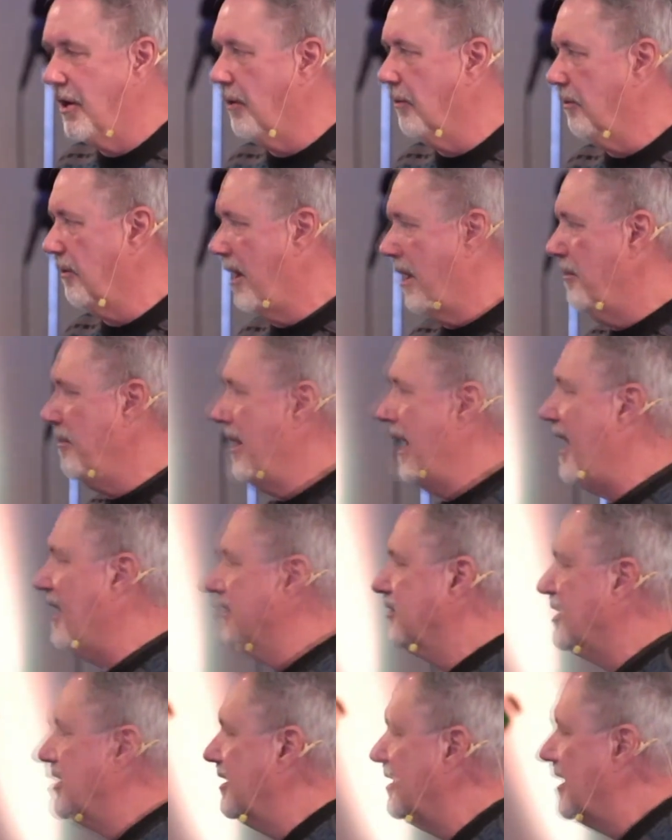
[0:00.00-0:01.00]

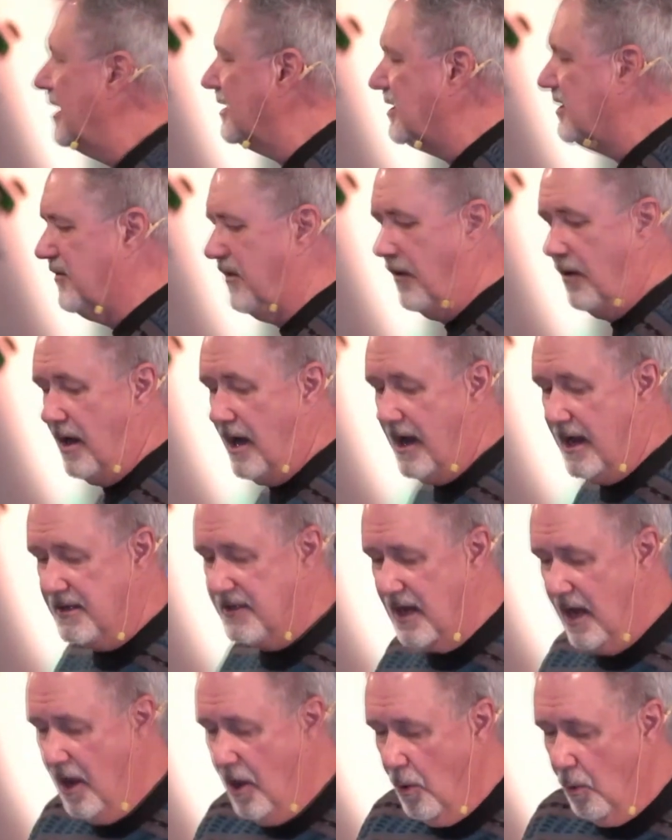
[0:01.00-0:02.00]
imagine this for us.
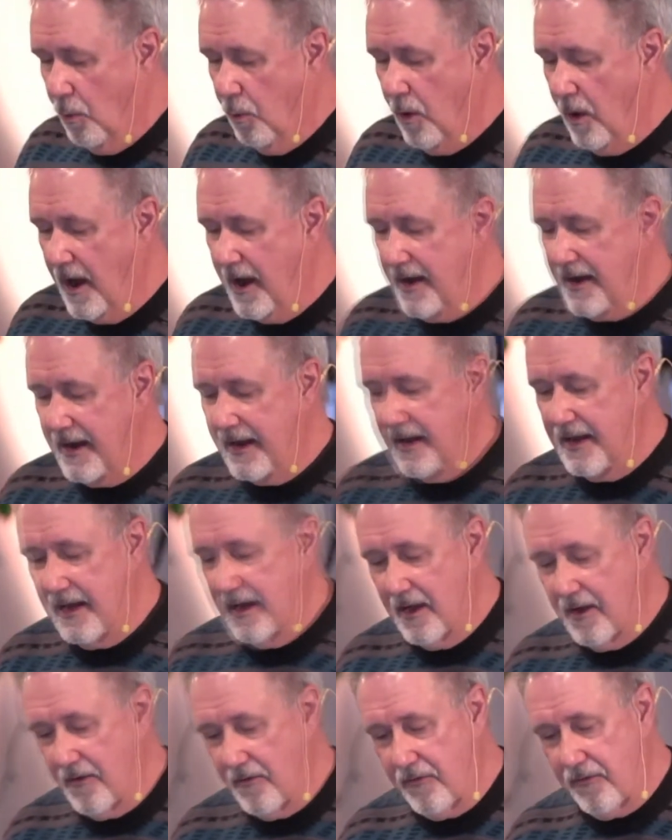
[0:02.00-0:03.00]
What
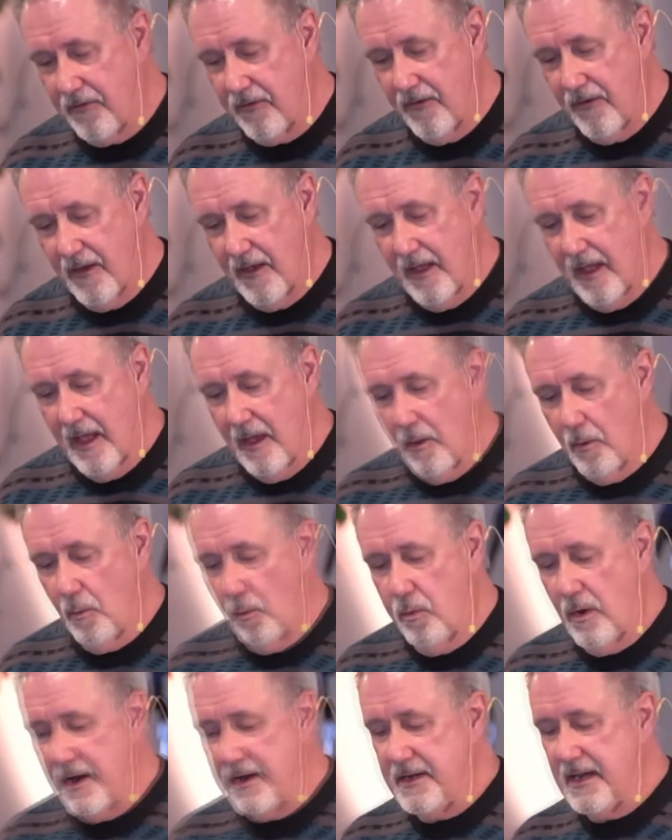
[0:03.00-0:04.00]
if
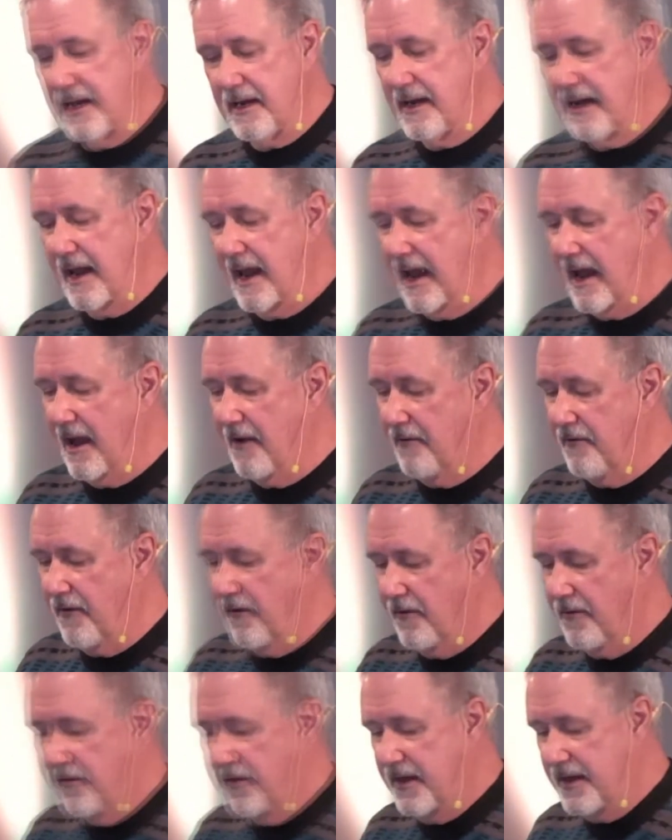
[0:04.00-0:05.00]
we didn't have
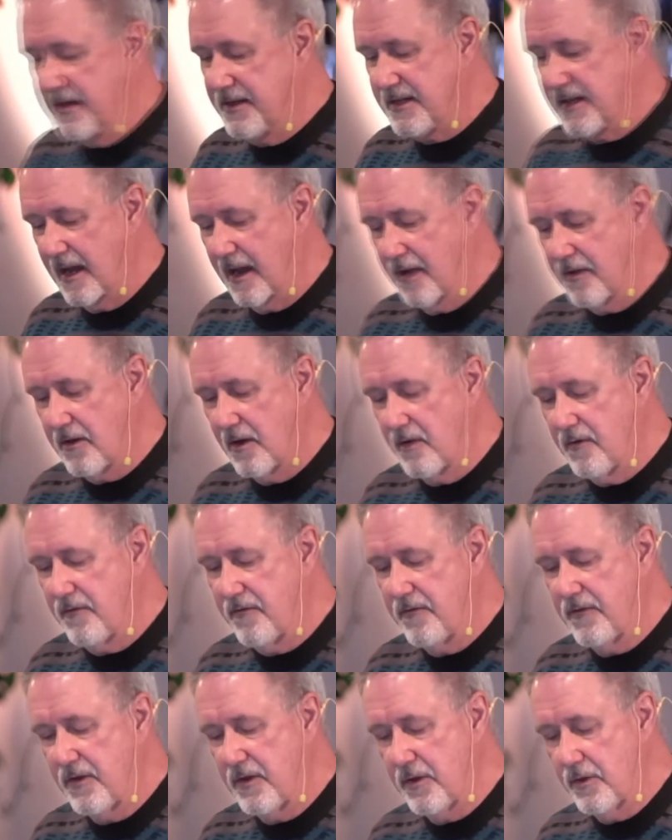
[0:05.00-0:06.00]
these other
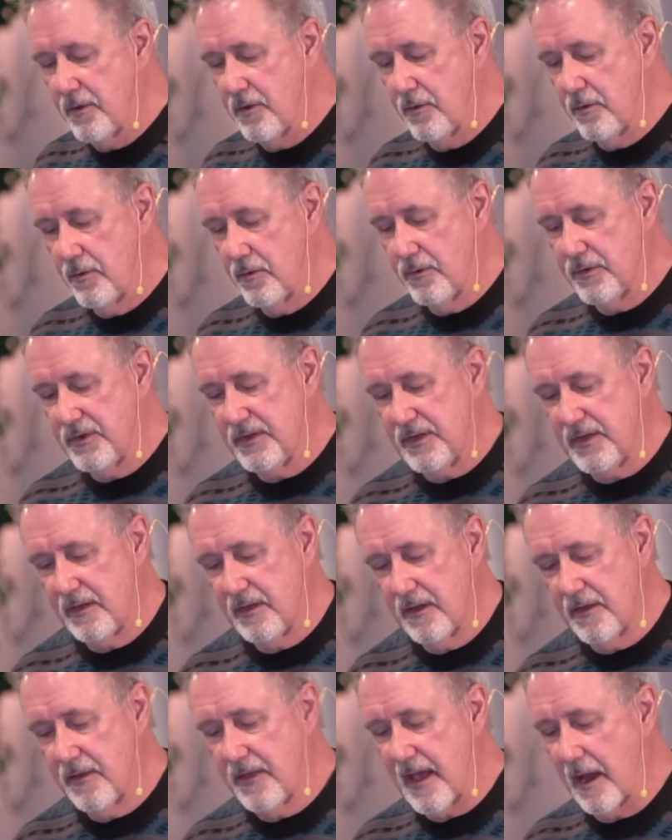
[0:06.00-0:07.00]
views
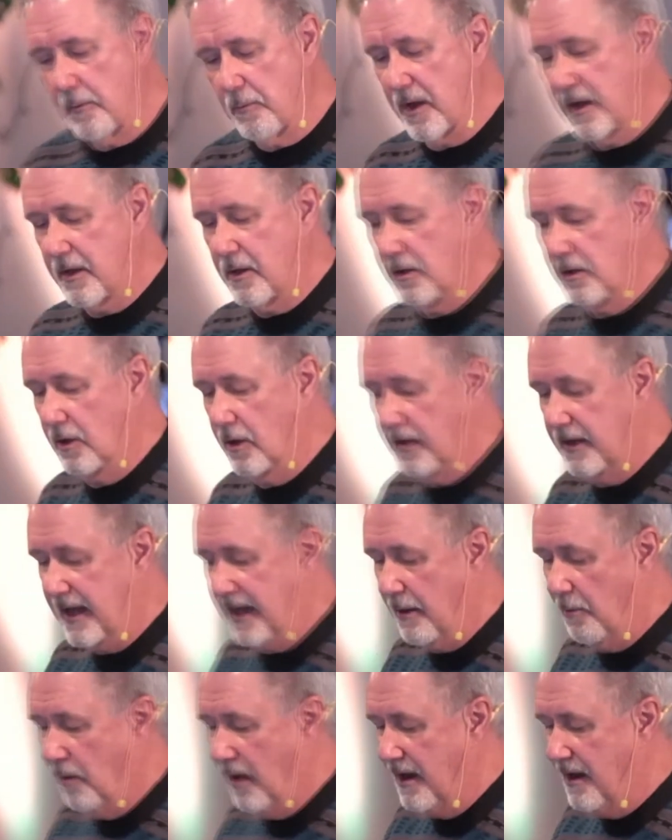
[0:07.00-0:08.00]
that we could look at?
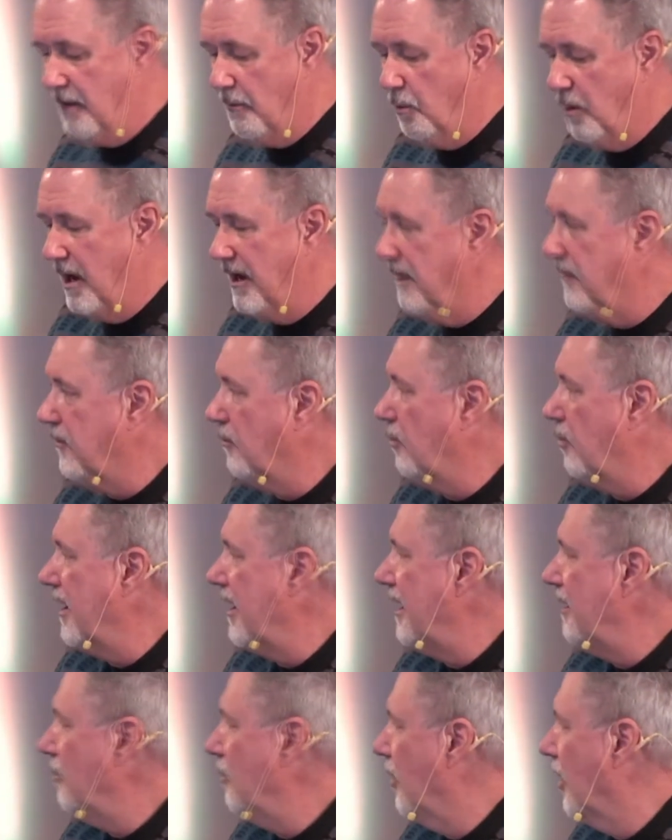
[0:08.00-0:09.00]
What if we
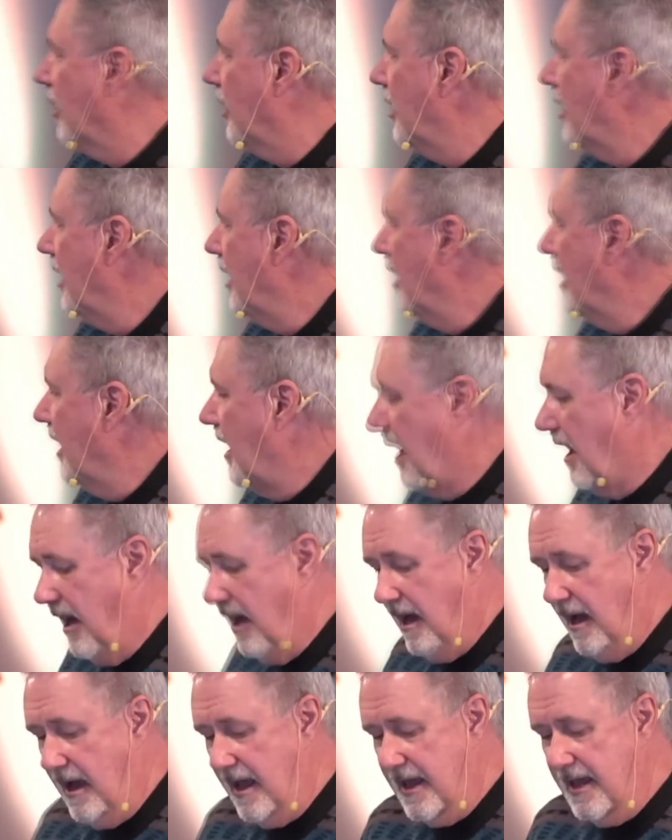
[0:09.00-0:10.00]
were
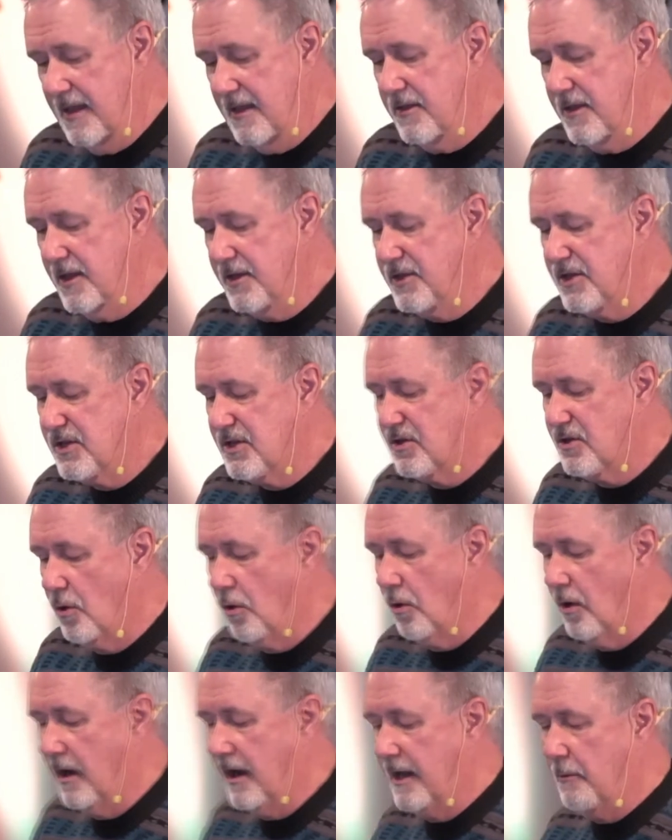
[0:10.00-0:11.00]
in the
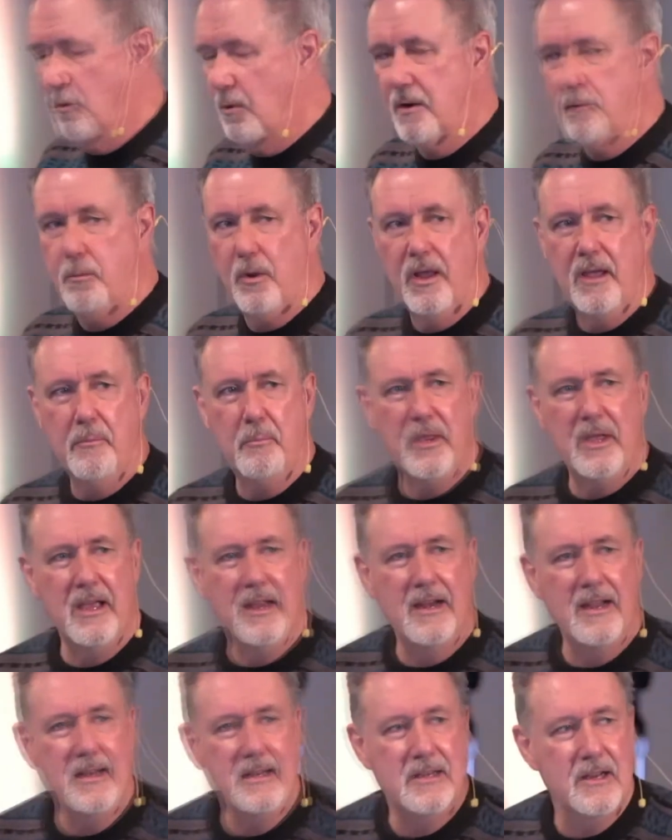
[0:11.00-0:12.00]
story? Would we be
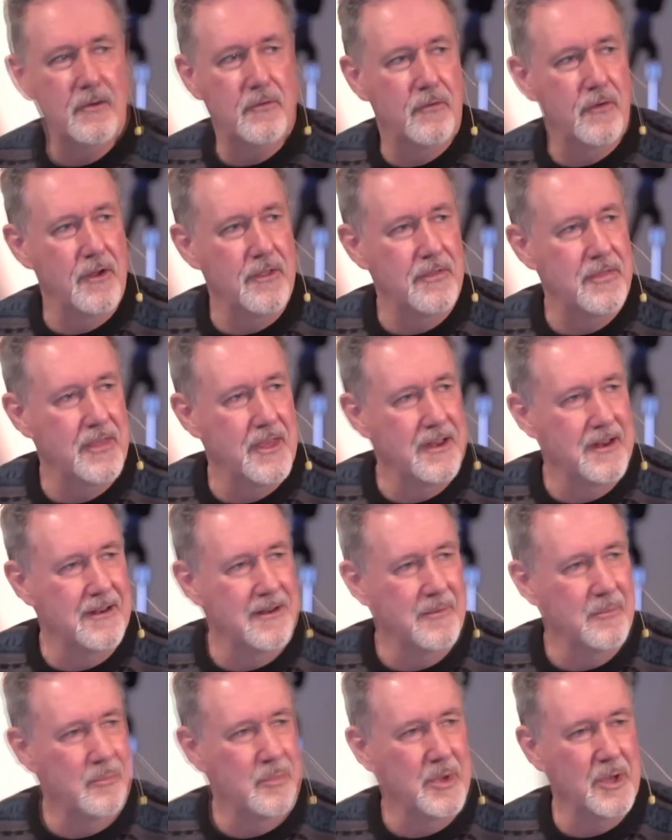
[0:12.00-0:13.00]
any different than
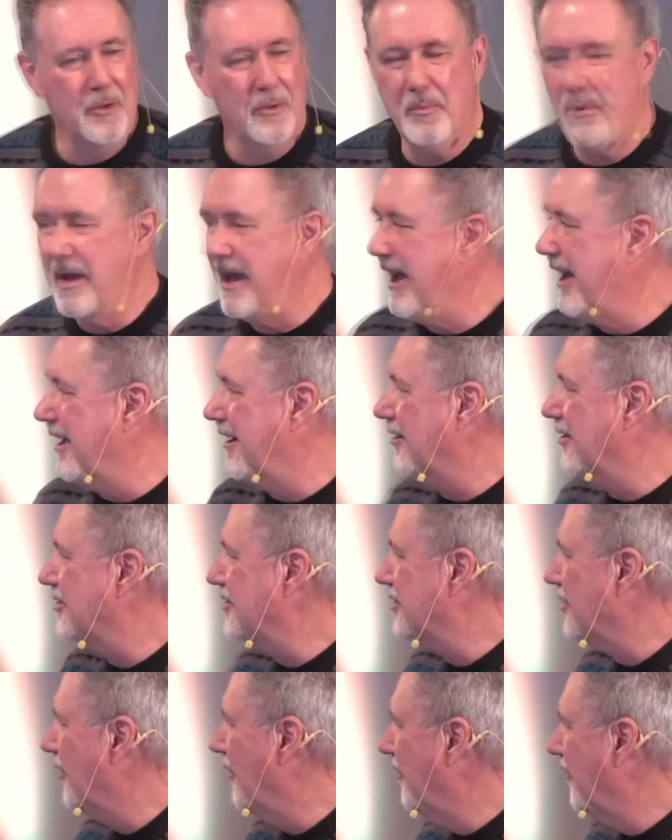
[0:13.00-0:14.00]
Bildad or
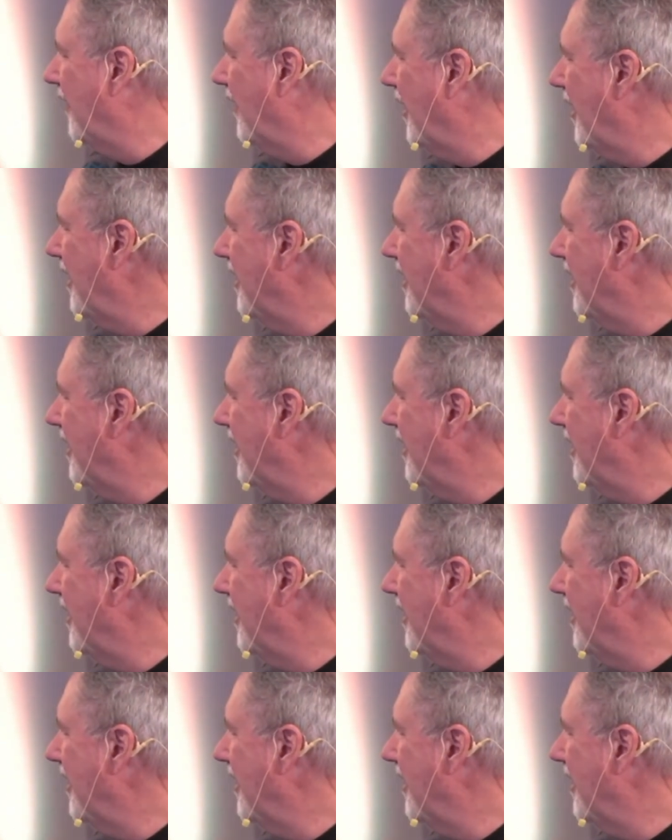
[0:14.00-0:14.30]
Zophar?